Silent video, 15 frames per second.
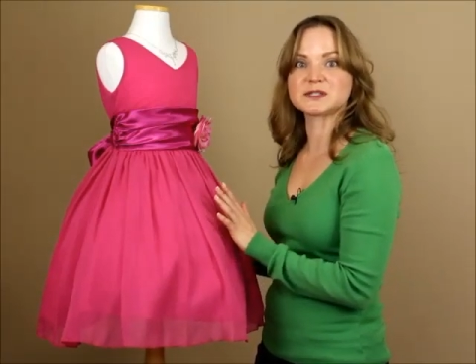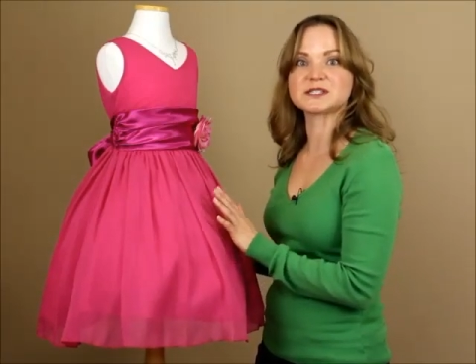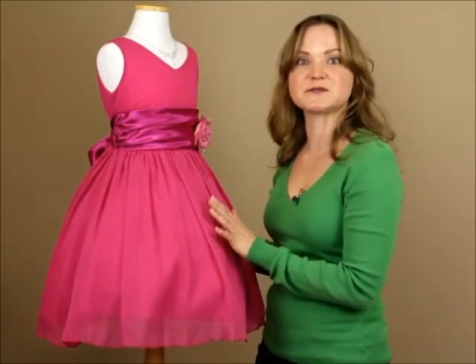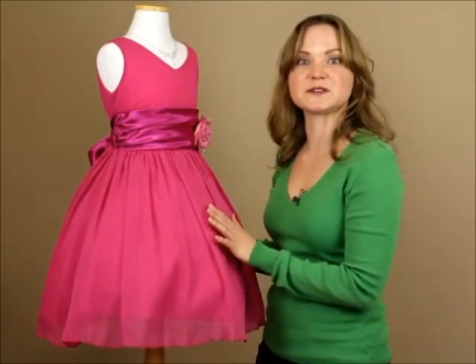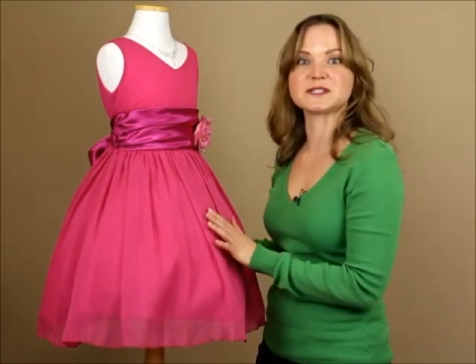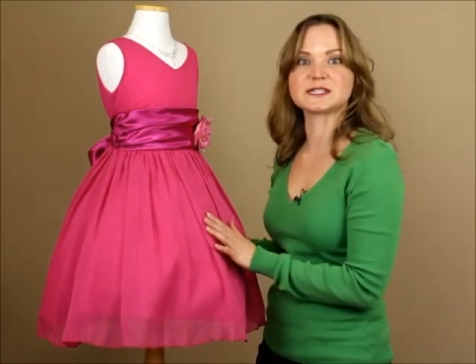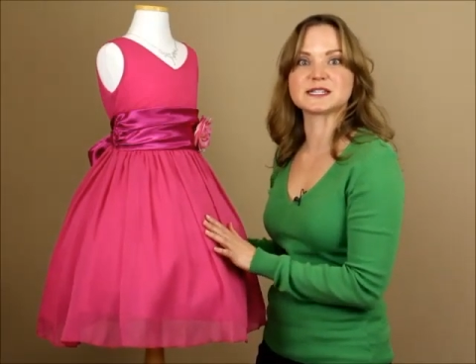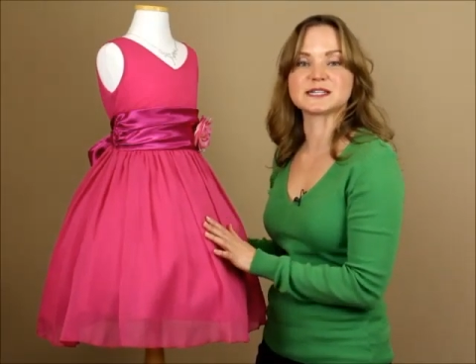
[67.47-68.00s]
please
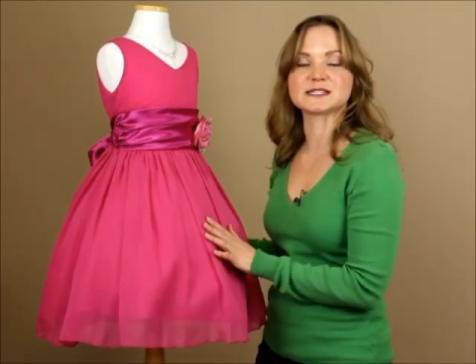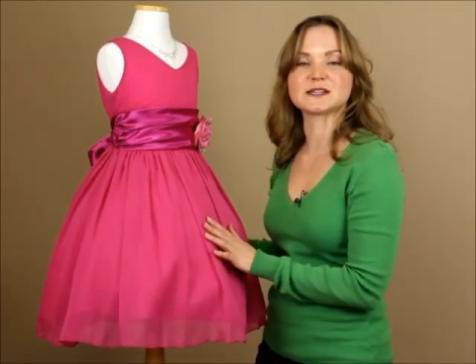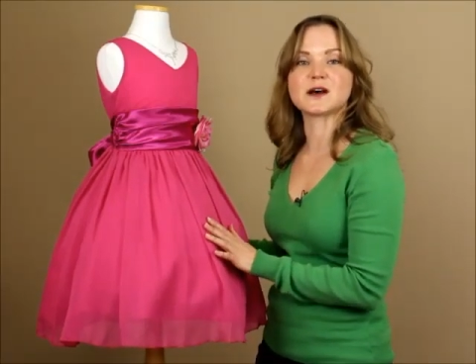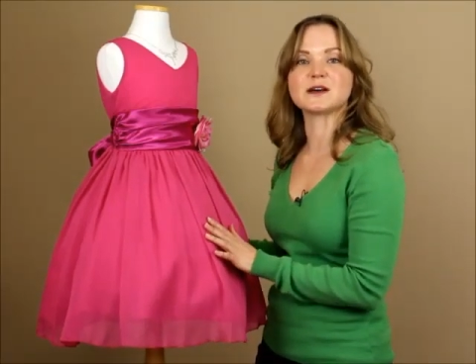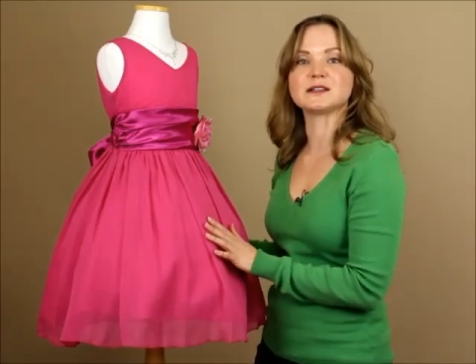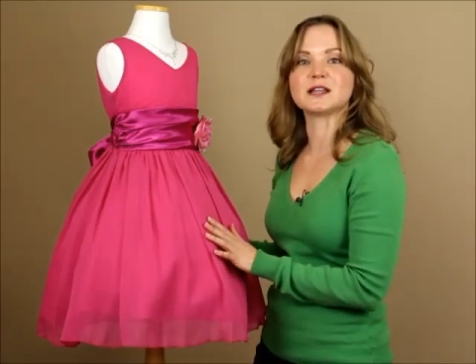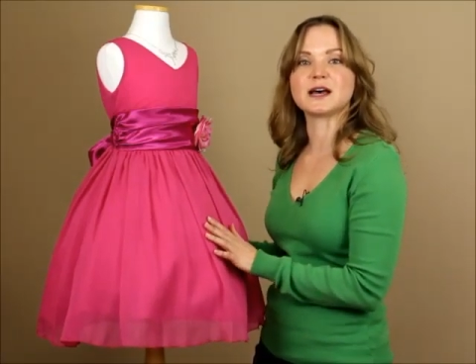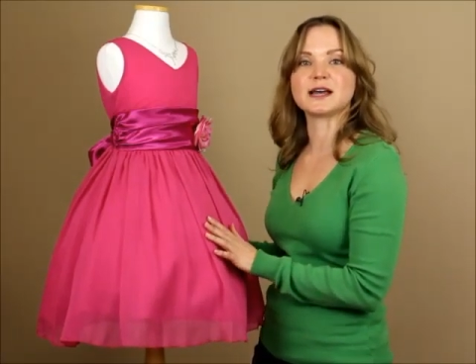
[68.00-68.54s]
visit us
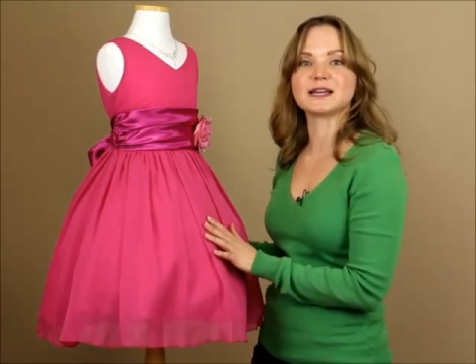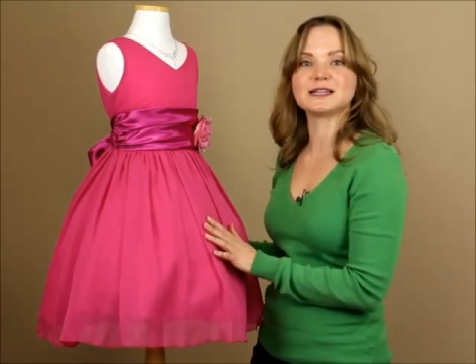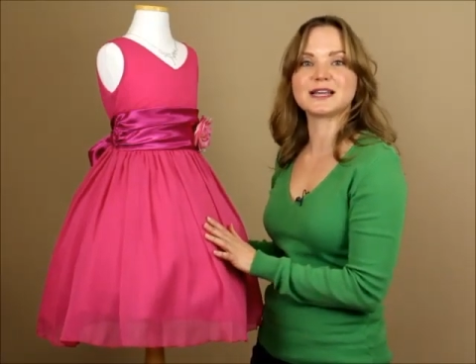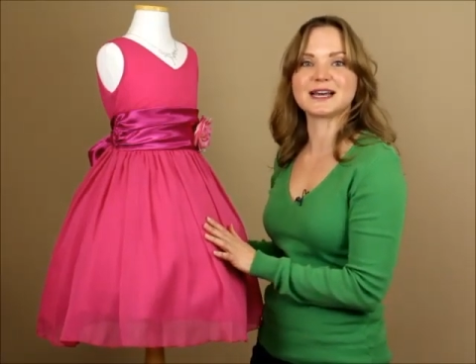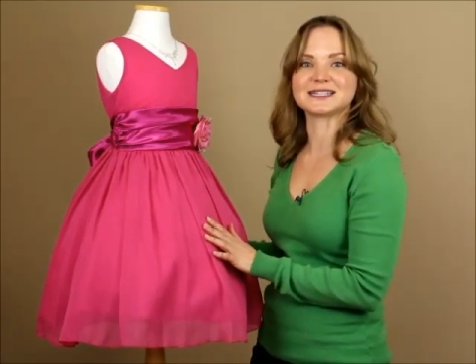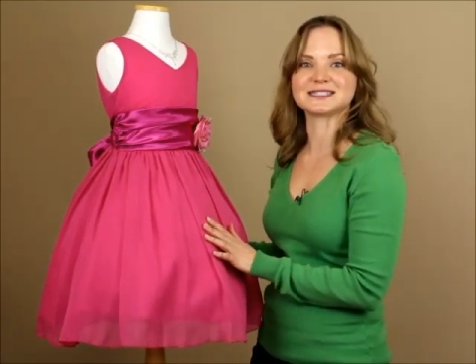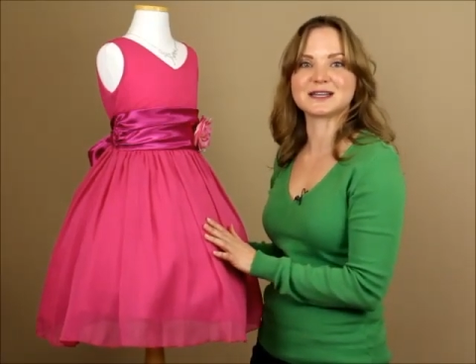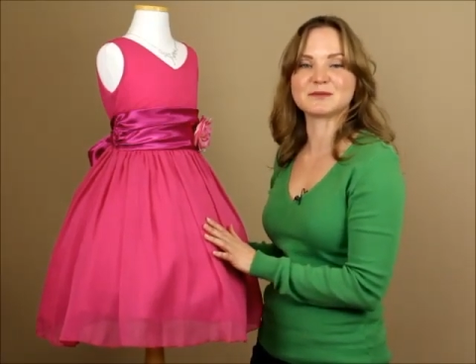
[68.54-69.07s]
online at